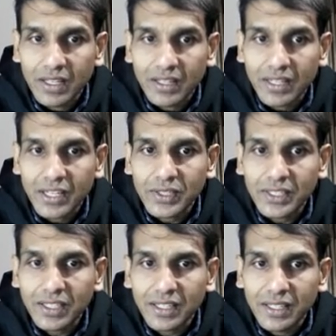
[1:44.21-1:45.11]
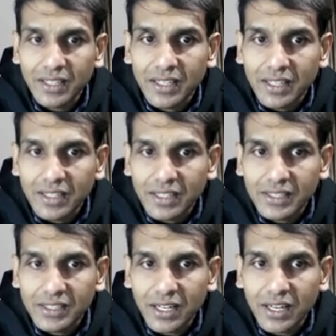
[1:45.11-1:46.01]
Can you see? There is
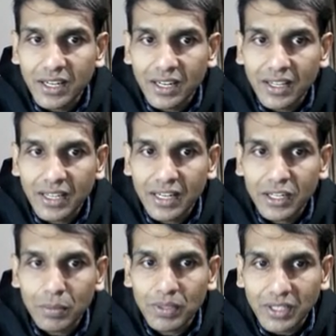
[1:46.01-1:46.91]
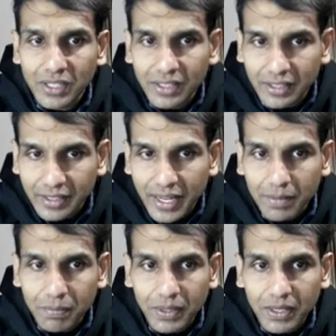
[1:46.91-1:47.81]
still a little bit gap.